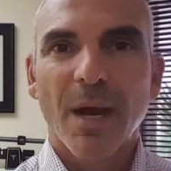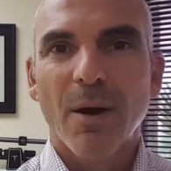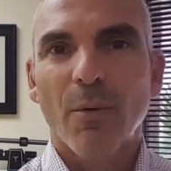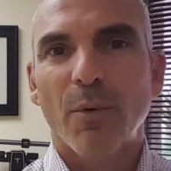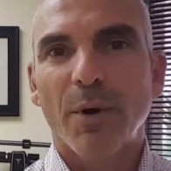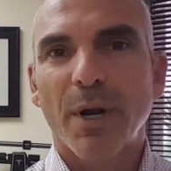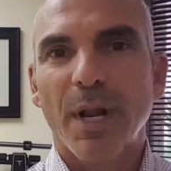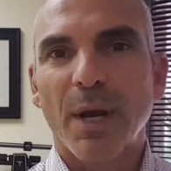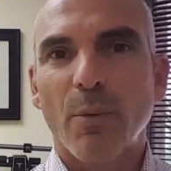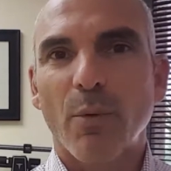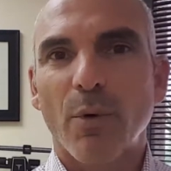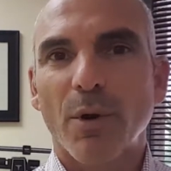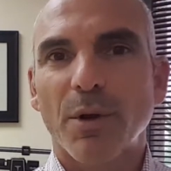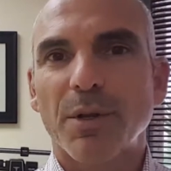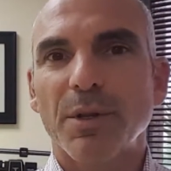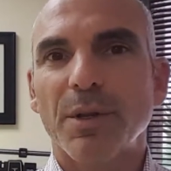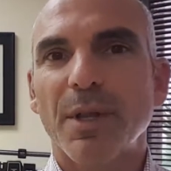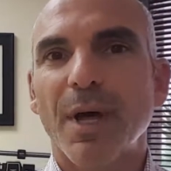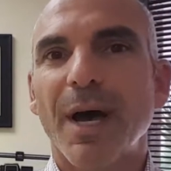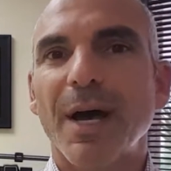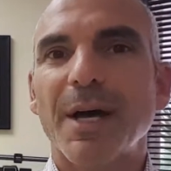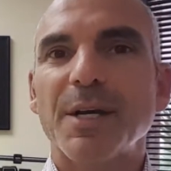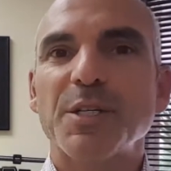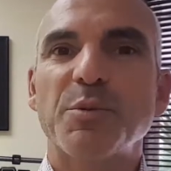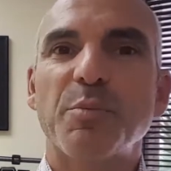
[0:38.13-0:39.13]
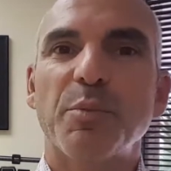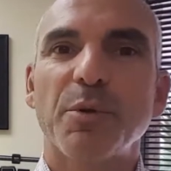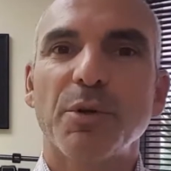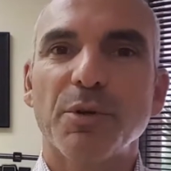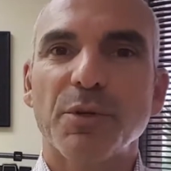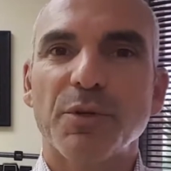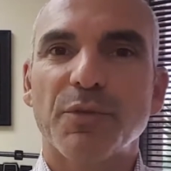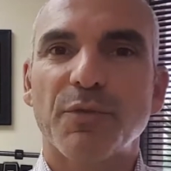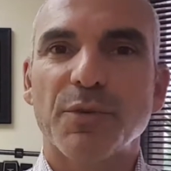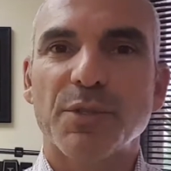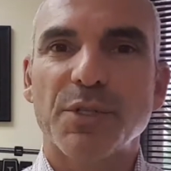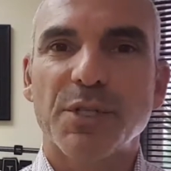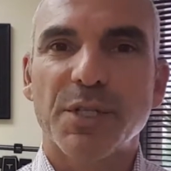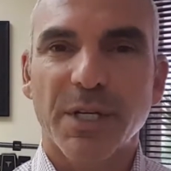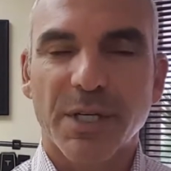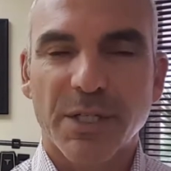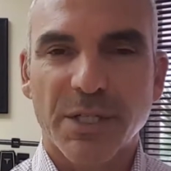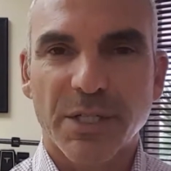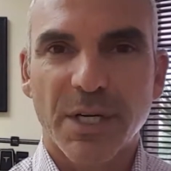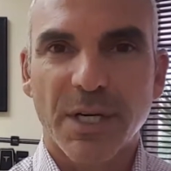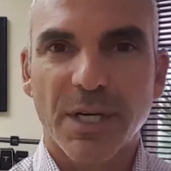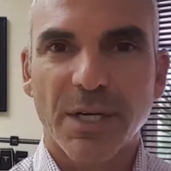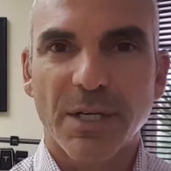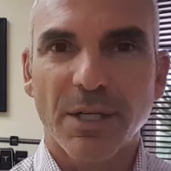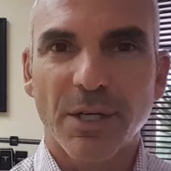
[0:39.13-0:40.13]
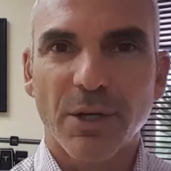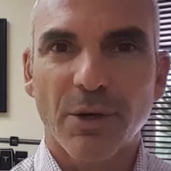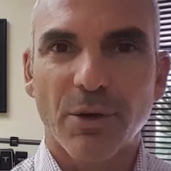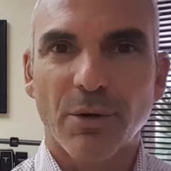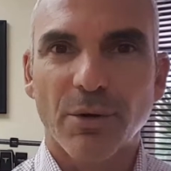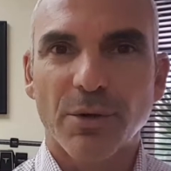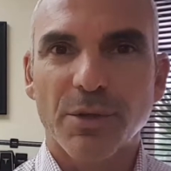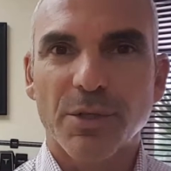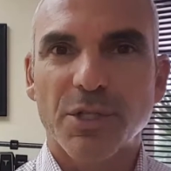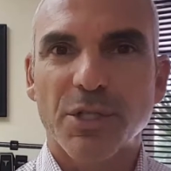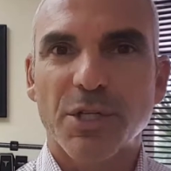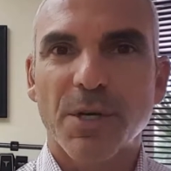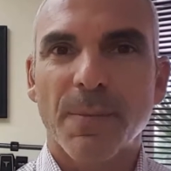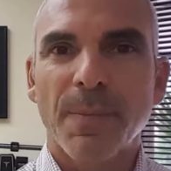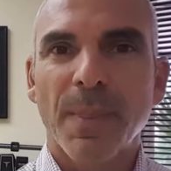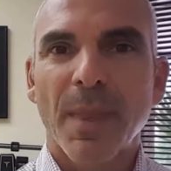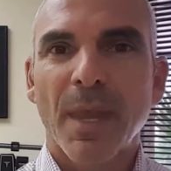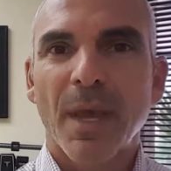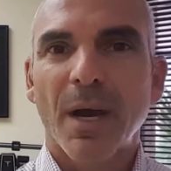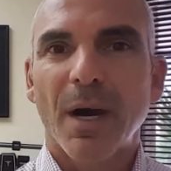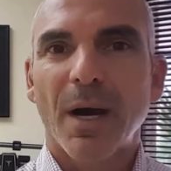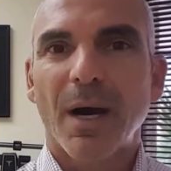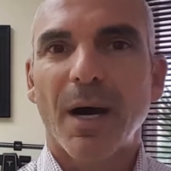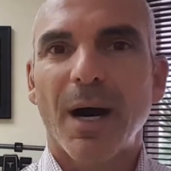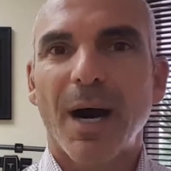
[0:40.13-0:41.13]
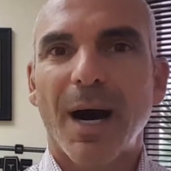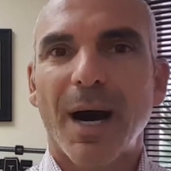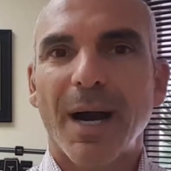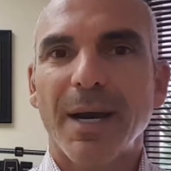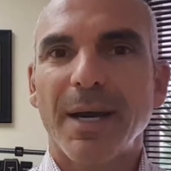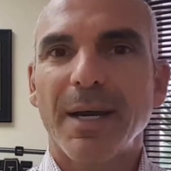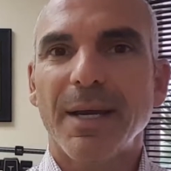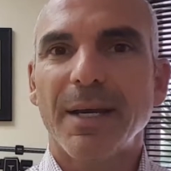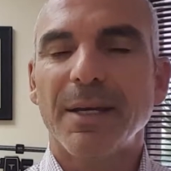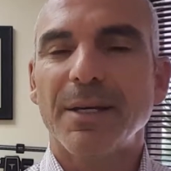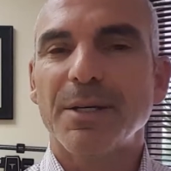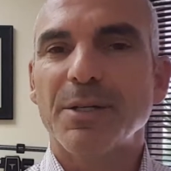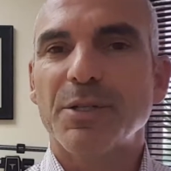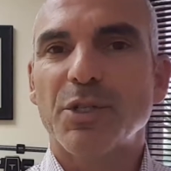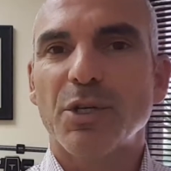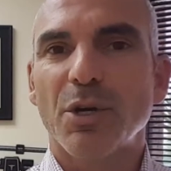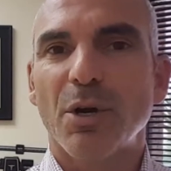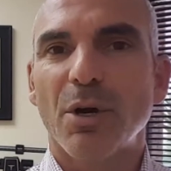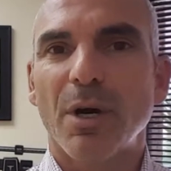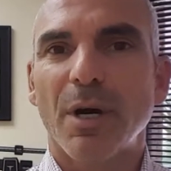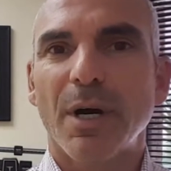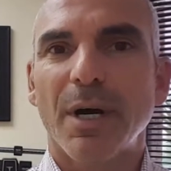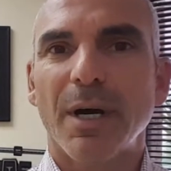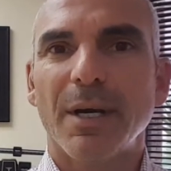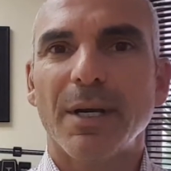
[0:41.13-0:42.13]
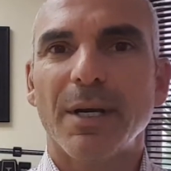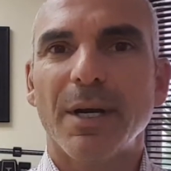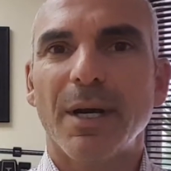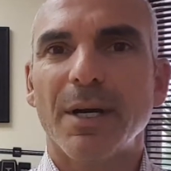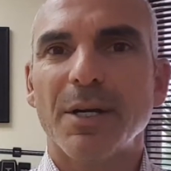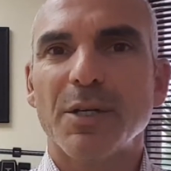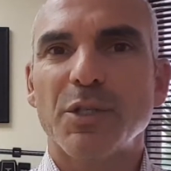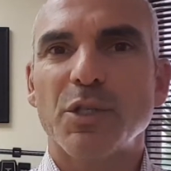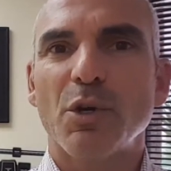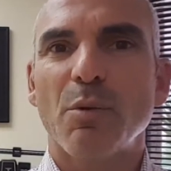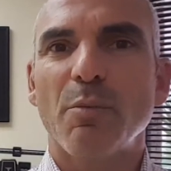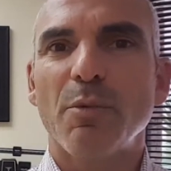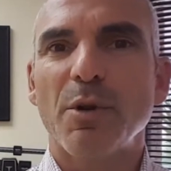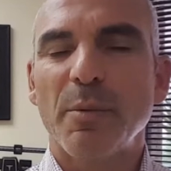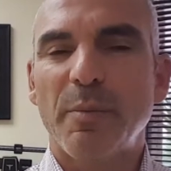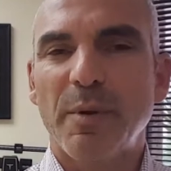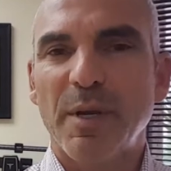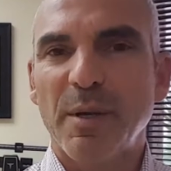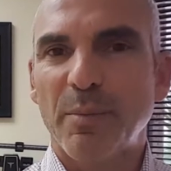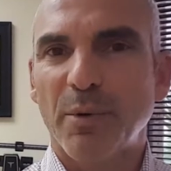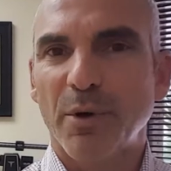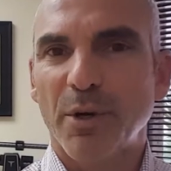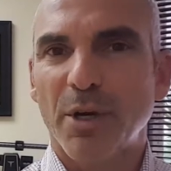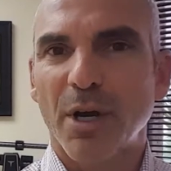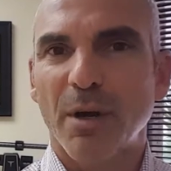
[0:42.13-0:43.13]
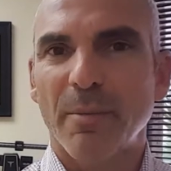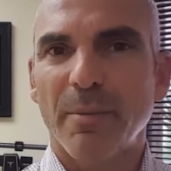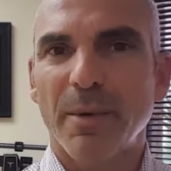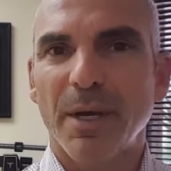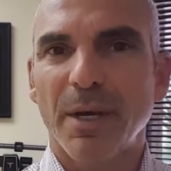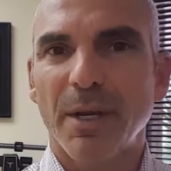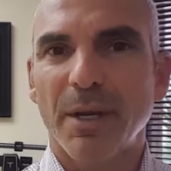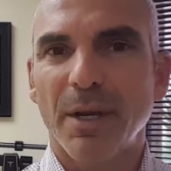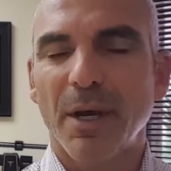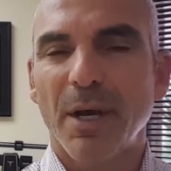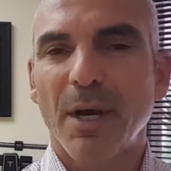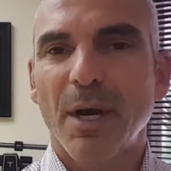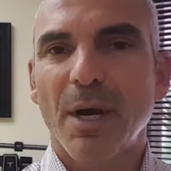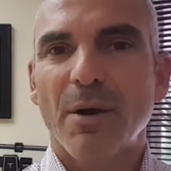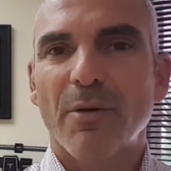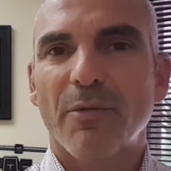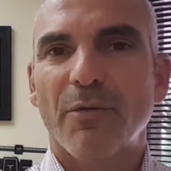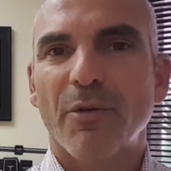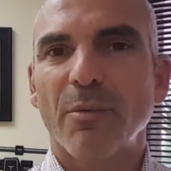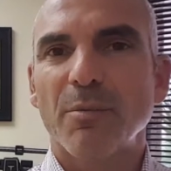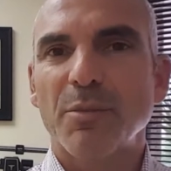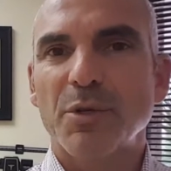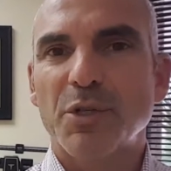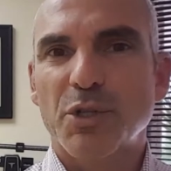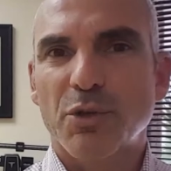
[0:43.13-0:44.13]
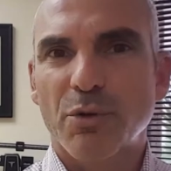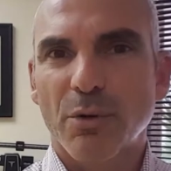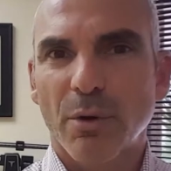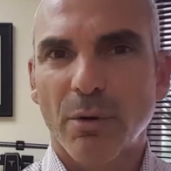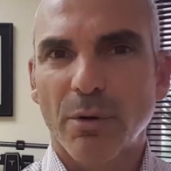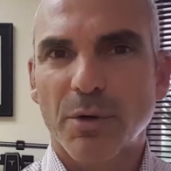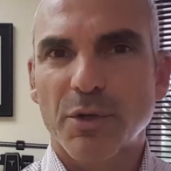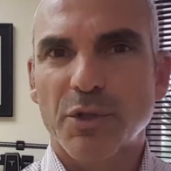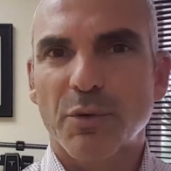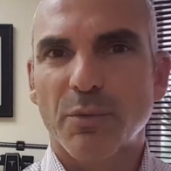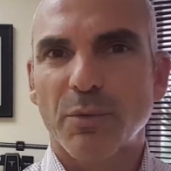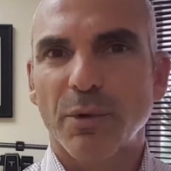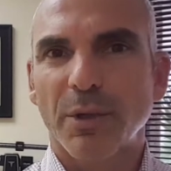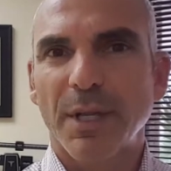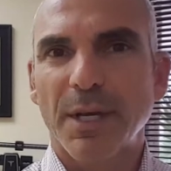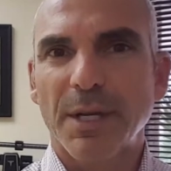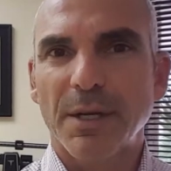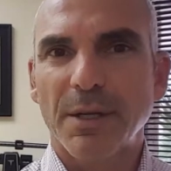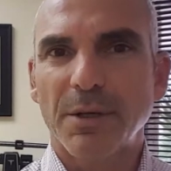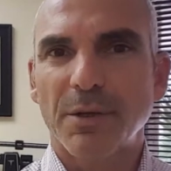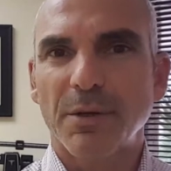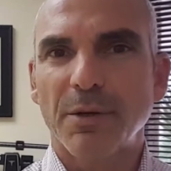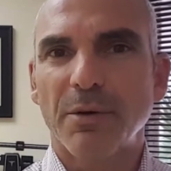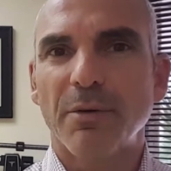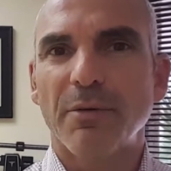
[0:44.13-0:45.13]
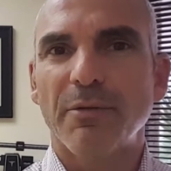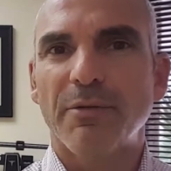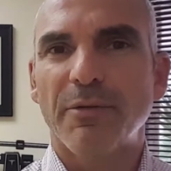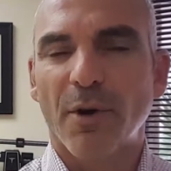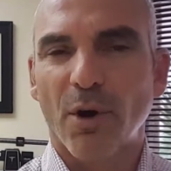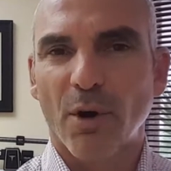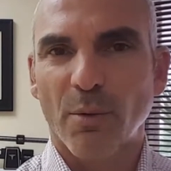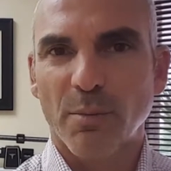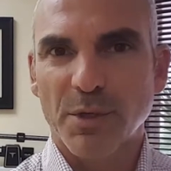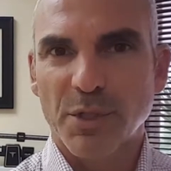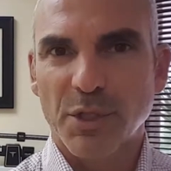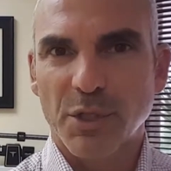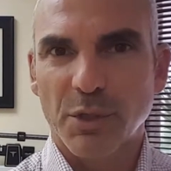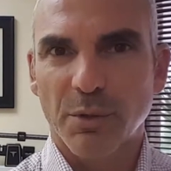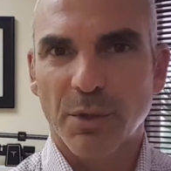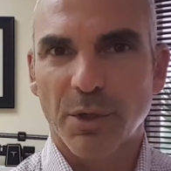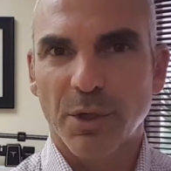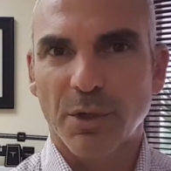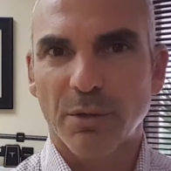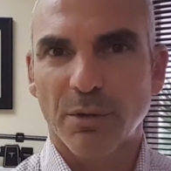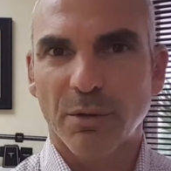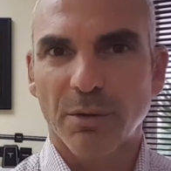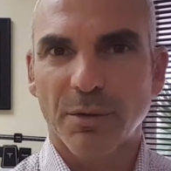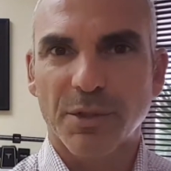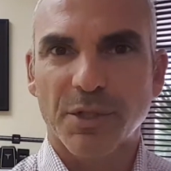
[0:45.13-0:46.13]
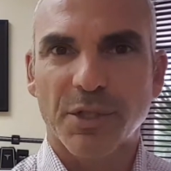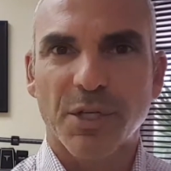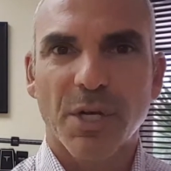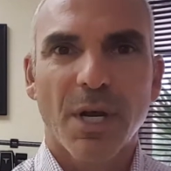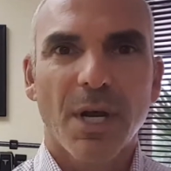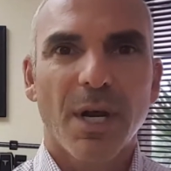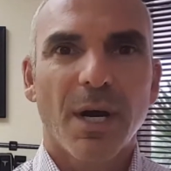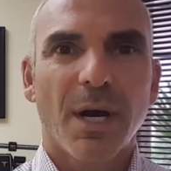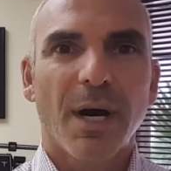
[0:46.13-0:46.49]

When I worked in the hospitals for sixteen years, uh, I saw uh, so many people come in from strokes related to pharmaceuticals.